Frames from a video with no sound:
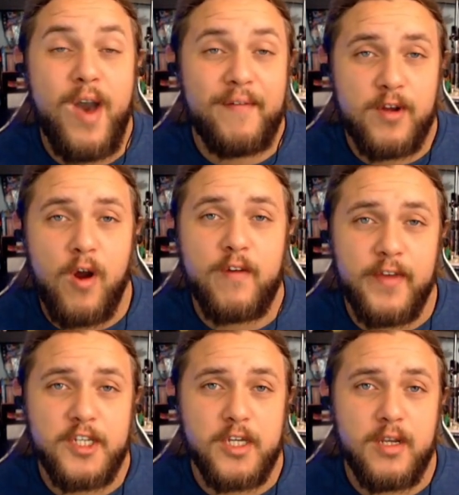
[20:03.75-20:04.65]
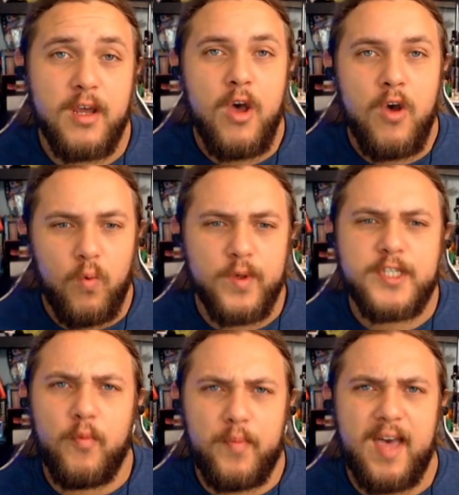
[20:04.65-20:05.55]
dark vision will
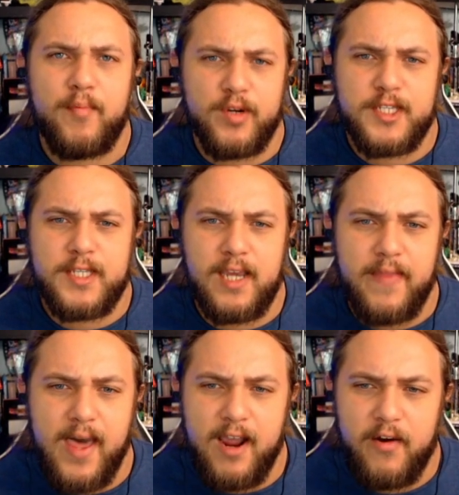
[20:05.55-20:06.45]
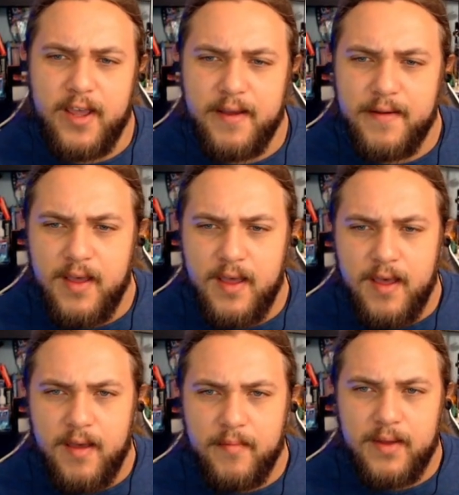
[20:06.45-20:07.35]
still be able to see in that area.
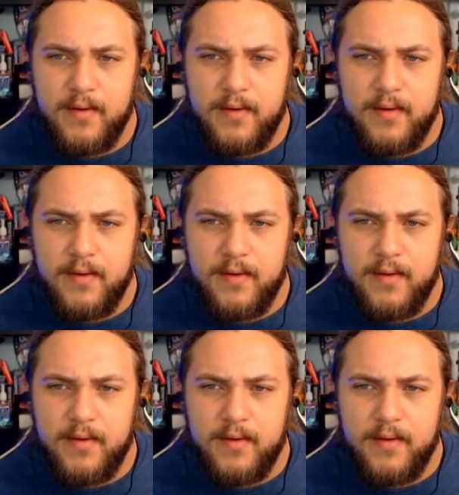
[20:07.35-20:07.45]
But